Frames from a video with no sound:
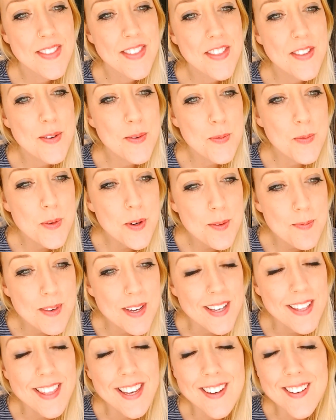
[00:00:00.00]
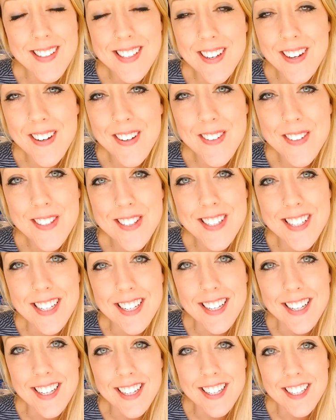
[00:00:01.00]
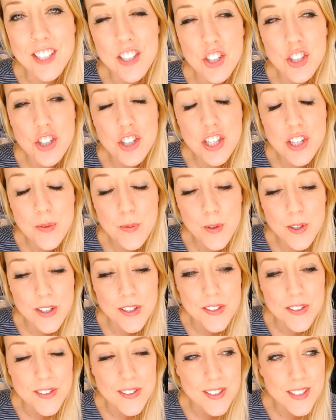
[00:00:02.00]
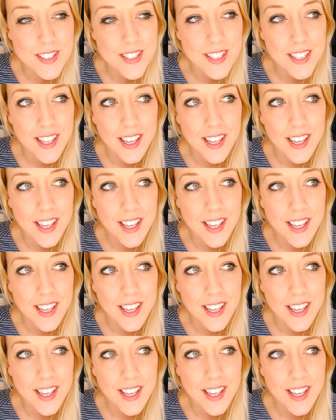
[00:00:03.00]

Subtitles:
the woman that was hosting, she was